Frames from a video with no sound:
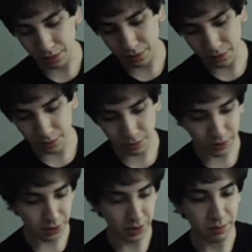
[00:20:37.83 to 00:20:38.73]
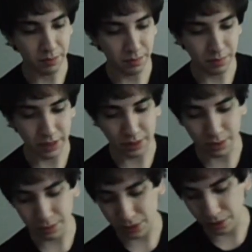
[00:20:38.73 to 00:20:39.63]
So I'm gonna skip like
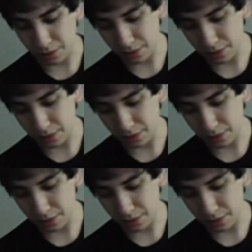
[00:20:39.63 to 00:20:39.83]
almost all of